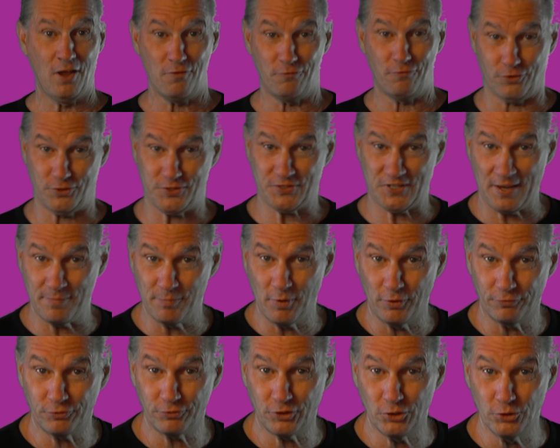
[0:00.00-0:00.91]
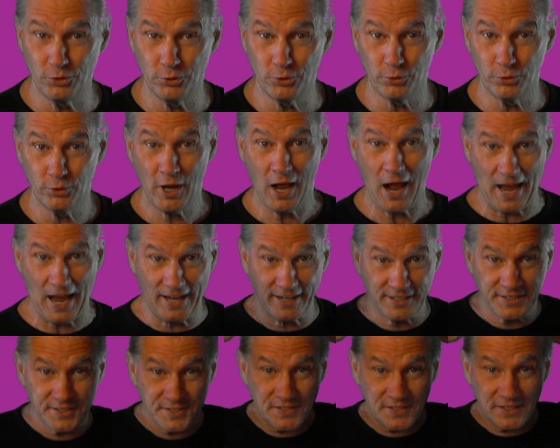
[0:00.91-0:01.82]
For some of you,
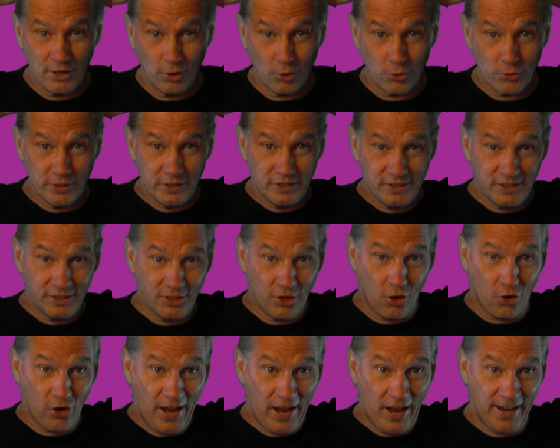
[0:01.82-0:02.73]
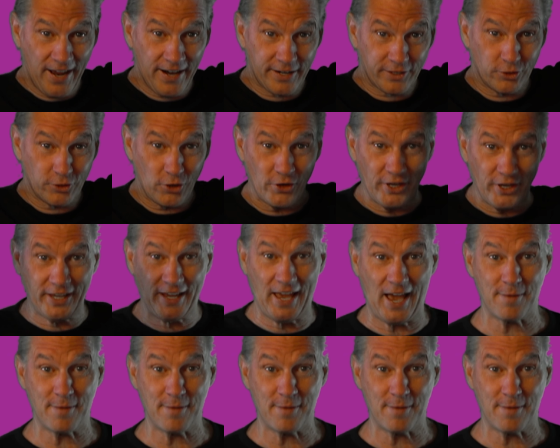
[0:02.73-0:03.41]
I see already your hair going